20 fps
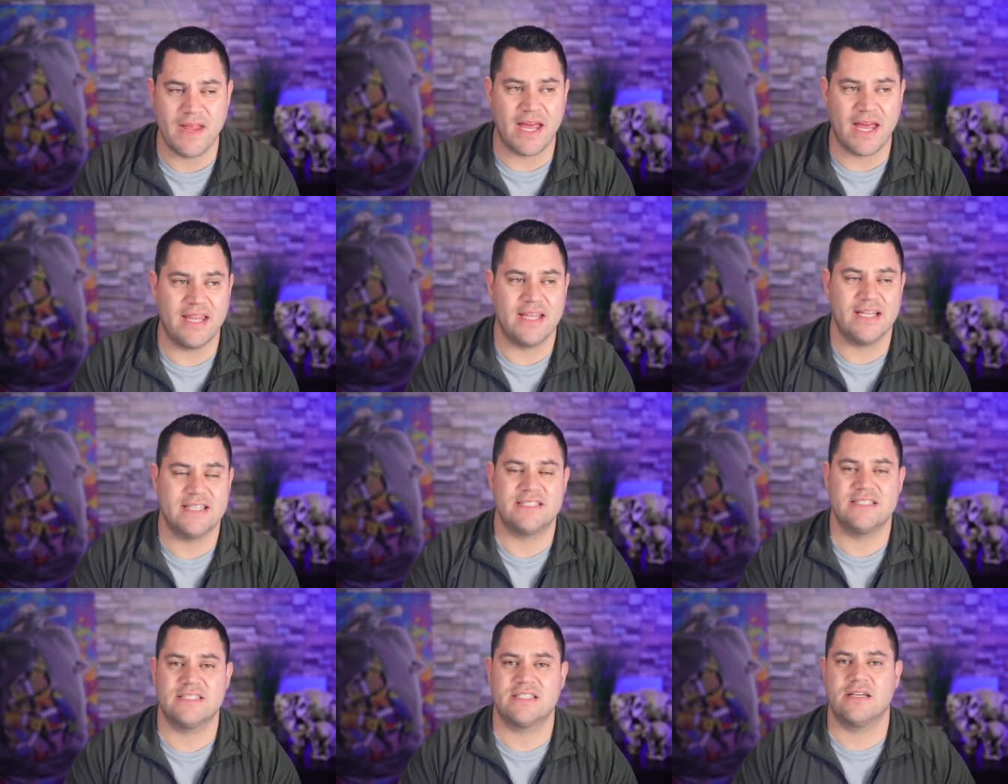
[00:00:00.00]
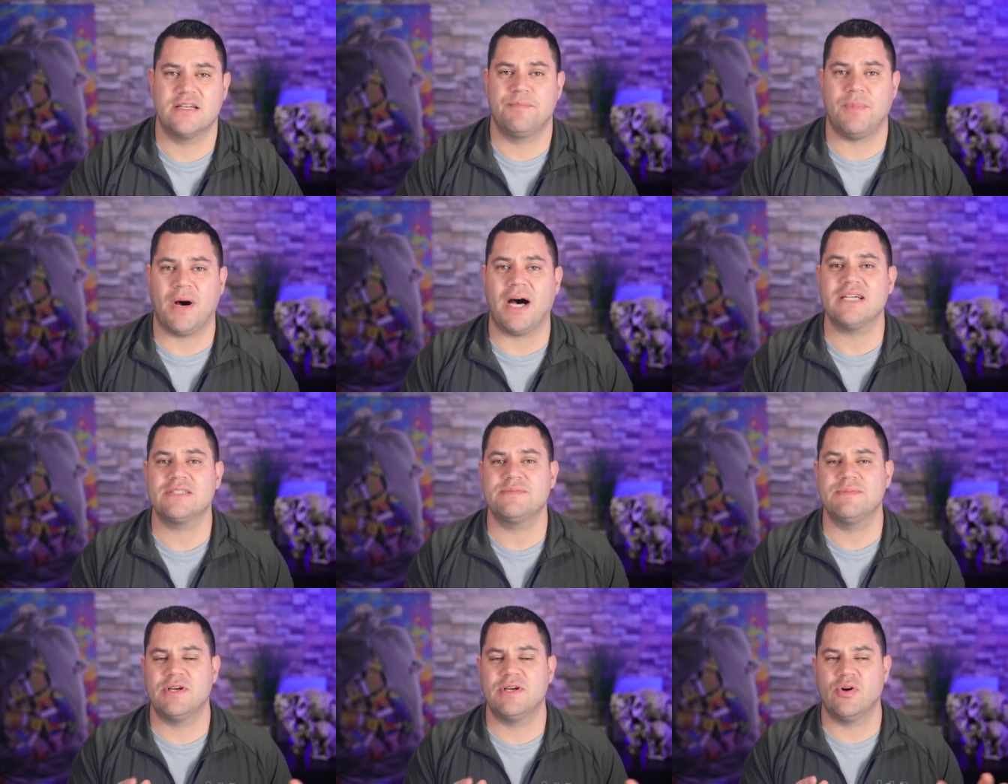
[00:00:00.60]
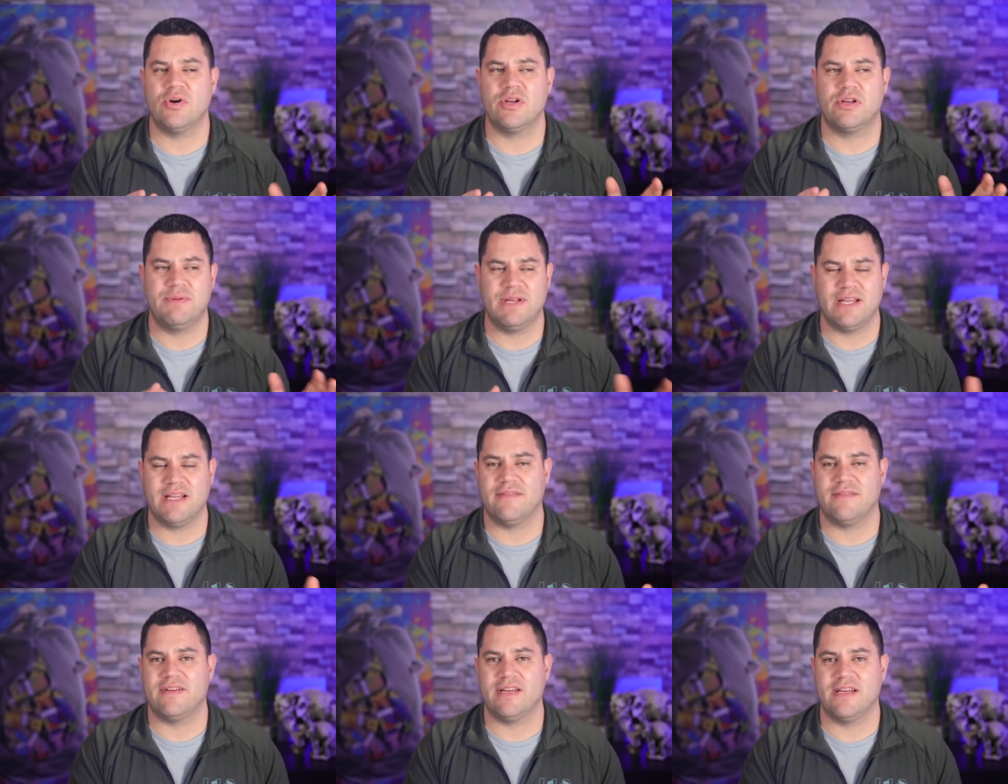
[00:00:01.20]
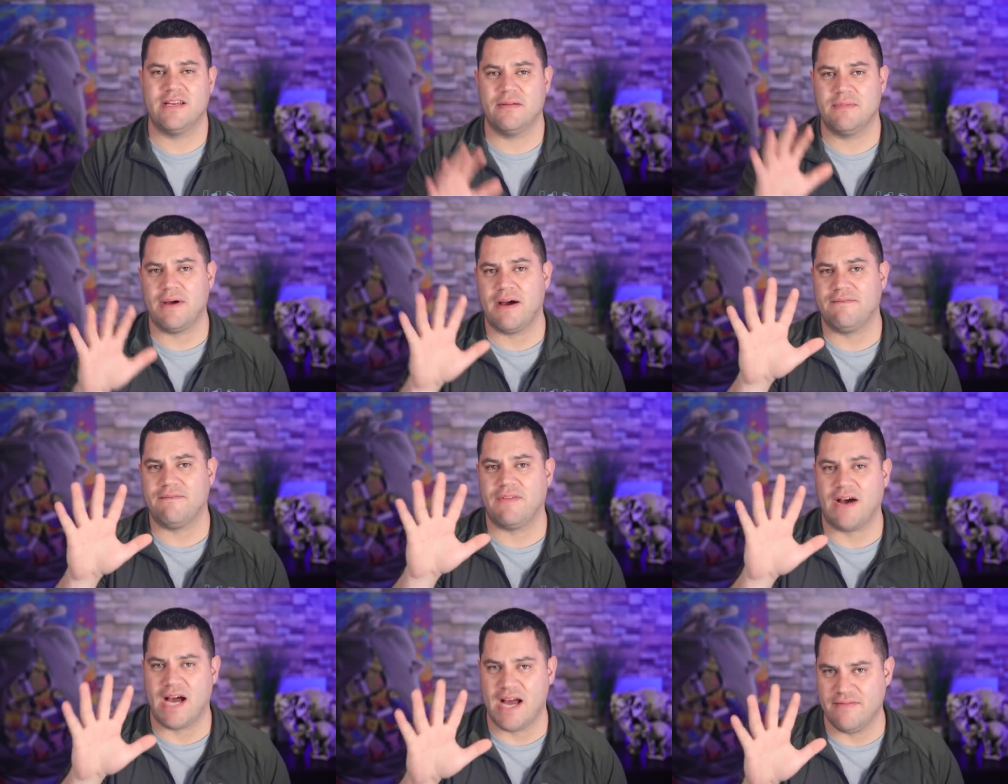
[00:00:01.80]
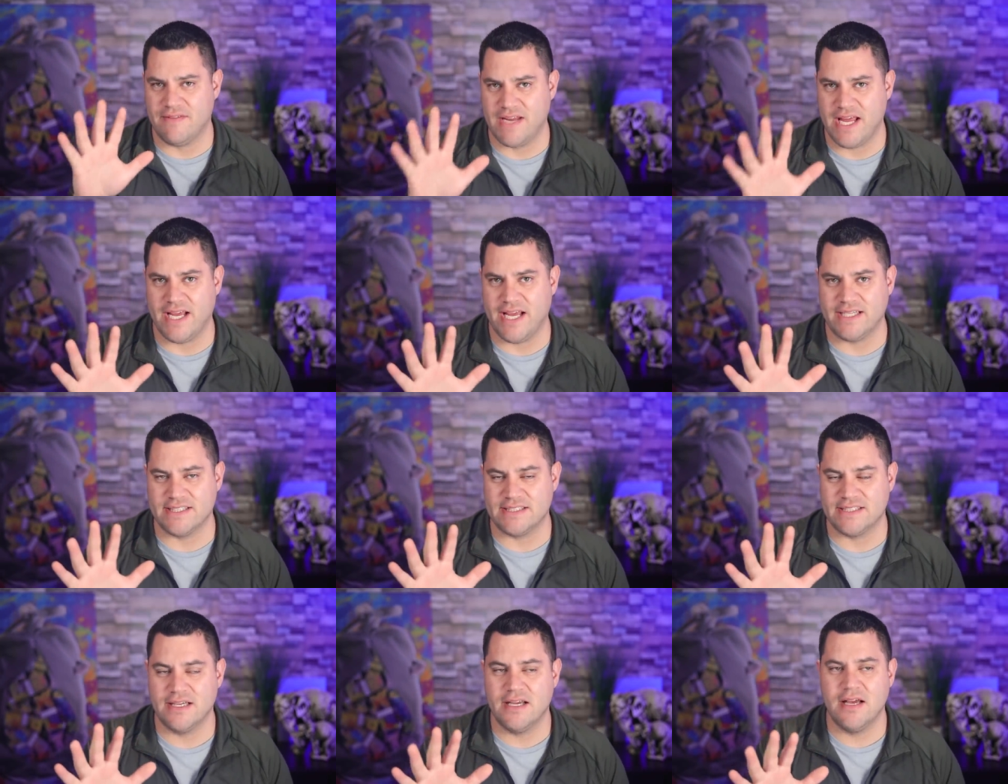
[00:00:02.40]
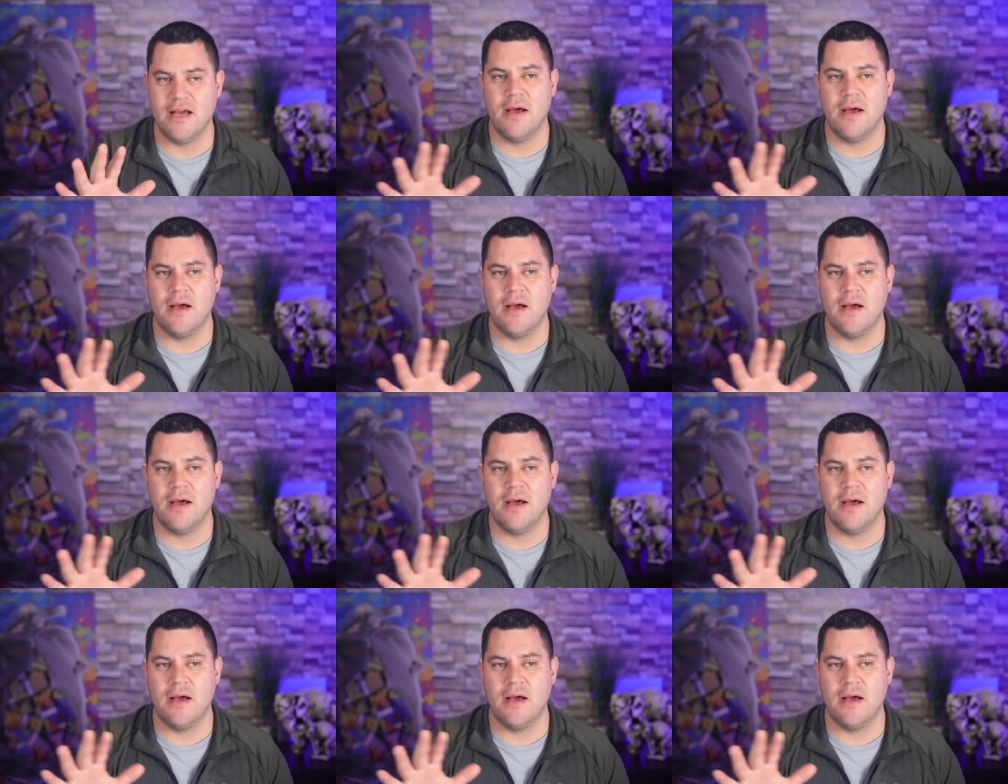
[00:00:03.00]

and this is possibly going to be lifted in about five days.